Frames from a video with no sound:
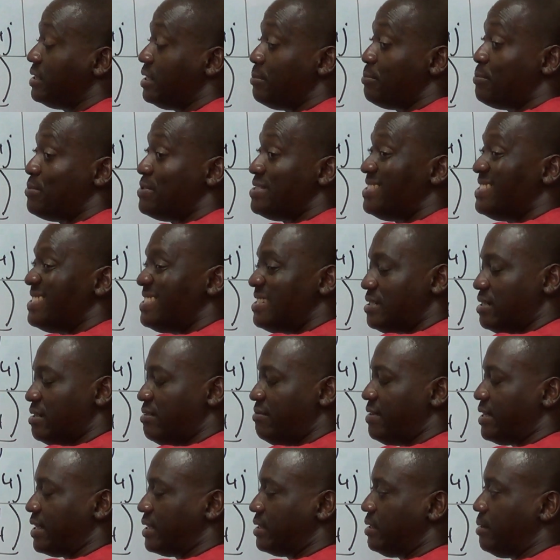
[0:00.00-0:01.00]
to the position
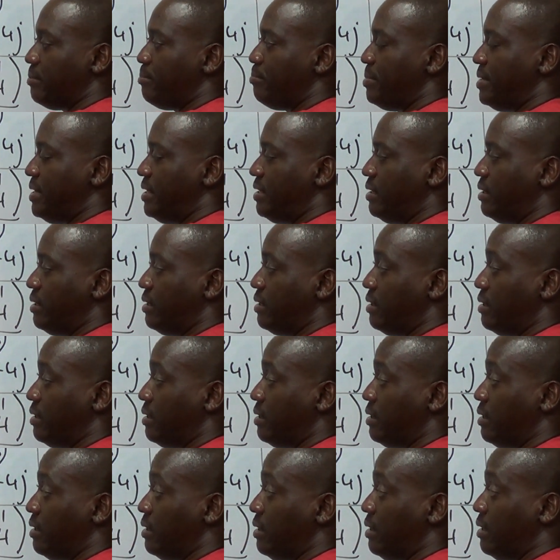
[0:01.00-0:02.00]
vector P,
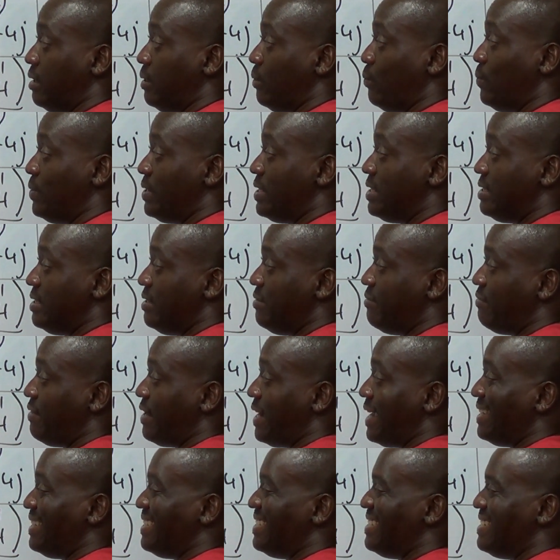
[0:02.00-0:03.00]
which is
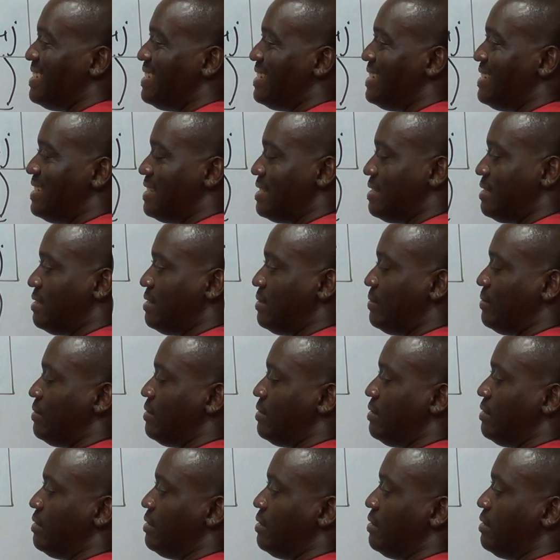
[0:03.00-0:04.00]
defined in this
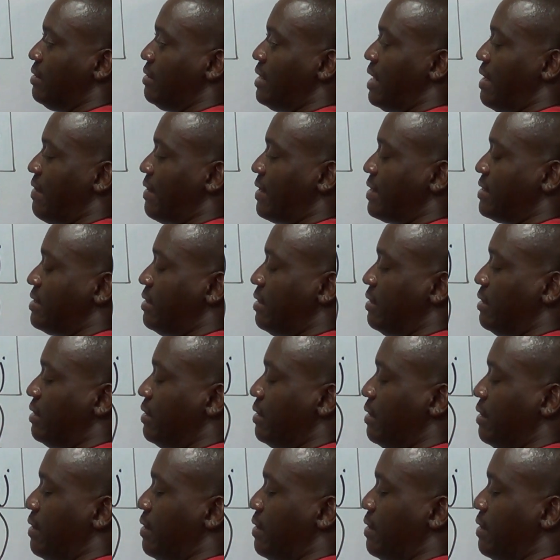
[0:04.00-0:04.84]
direction.